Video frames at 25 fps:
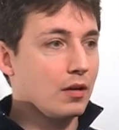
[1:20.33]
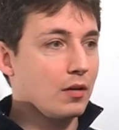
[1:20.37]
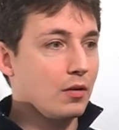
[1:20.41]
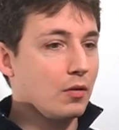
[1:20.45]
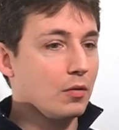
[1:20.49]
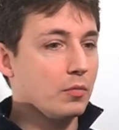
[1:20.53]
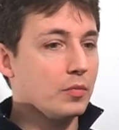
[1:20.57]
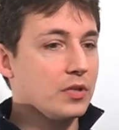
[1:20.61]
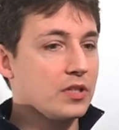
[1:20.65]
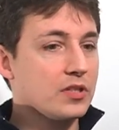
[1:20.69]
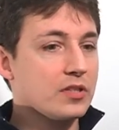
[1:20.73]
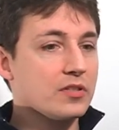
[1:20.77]

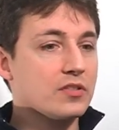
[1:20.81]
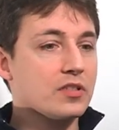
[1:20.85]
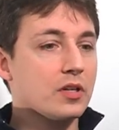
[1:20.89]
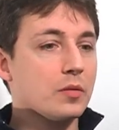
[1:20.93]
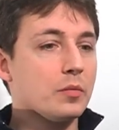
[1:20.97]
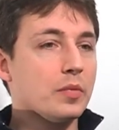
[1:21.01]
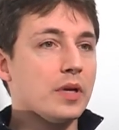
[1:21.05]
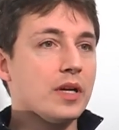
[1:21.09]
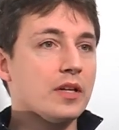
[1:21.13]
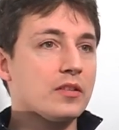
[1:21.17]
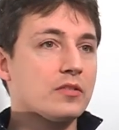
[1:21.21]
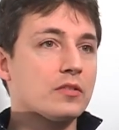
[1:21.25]
all missions are
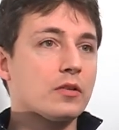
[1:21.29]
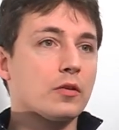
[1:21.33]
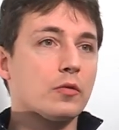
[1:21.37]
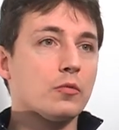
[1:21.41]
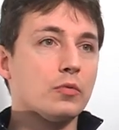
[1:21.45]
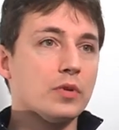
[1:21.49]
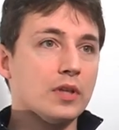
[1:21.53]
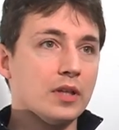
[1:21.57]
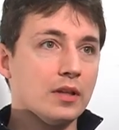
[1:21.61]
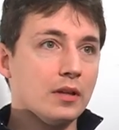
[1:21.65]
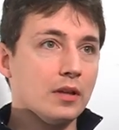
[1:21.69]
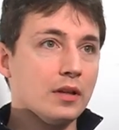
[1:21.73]
based
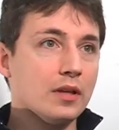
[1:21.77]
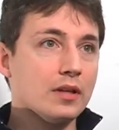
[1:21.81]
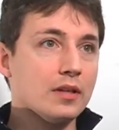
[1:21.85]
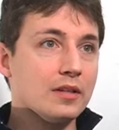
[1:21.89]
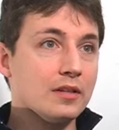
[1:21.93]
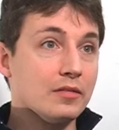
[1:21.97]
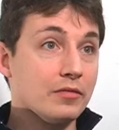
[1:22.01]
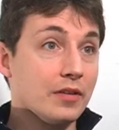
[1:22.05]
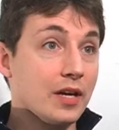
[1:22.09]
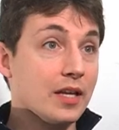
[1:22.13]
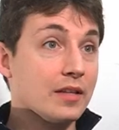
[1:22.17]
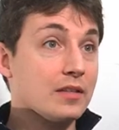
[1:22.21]
on real
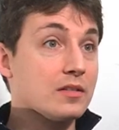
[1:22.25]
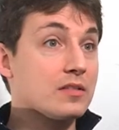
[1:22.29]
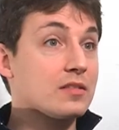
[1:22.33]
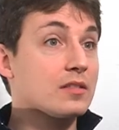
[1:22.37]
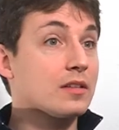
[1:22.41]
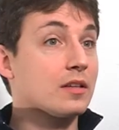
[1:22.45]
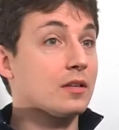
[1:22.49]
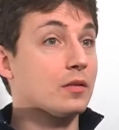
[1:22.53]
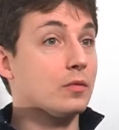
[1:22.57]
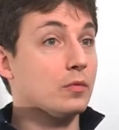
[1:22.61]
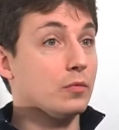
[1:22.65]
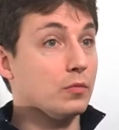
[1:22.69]

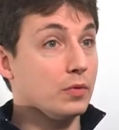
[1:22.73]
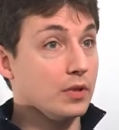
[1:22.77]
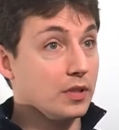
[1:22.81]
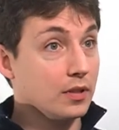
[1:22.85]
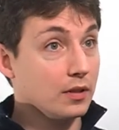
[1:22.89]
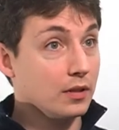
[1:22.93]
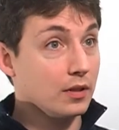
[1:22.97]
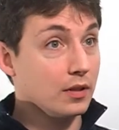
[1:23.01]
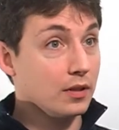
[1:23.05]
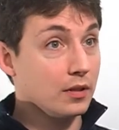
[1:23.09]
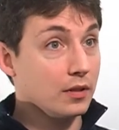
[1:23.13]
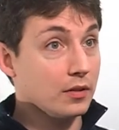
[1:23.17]
events and
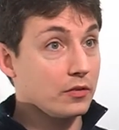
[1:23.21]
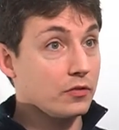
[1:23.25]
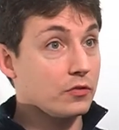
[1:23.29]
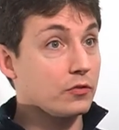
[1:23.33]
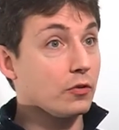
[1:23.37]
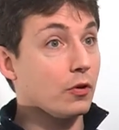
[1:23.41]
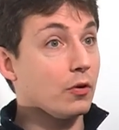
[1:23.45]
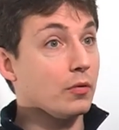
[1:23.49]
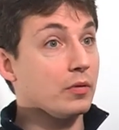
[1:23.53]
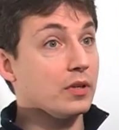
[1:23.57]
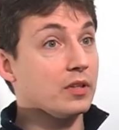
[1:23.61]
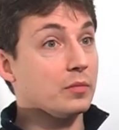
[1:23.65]
real
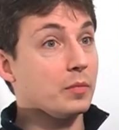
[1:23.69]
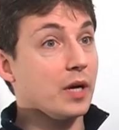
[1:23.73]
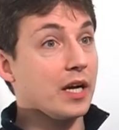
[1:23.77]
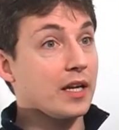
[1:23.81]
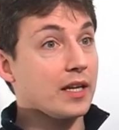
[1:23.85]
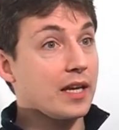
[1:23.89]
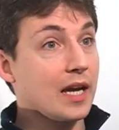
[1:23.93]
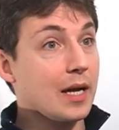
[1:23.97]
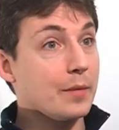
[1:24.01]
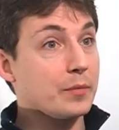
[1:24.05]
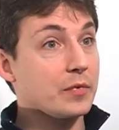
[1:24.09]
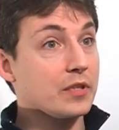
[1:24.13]
stories by
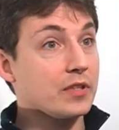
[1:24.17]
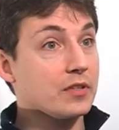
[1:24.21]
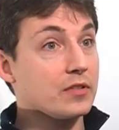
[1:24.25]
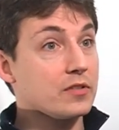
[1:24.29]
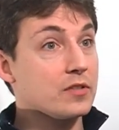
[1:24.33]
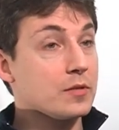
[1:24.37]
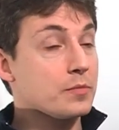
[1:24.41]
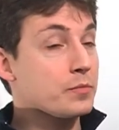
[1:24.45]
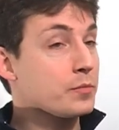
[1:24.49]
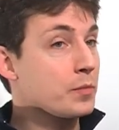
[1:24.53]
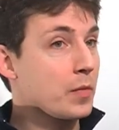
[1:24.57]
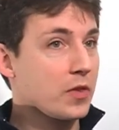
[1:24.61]
captains.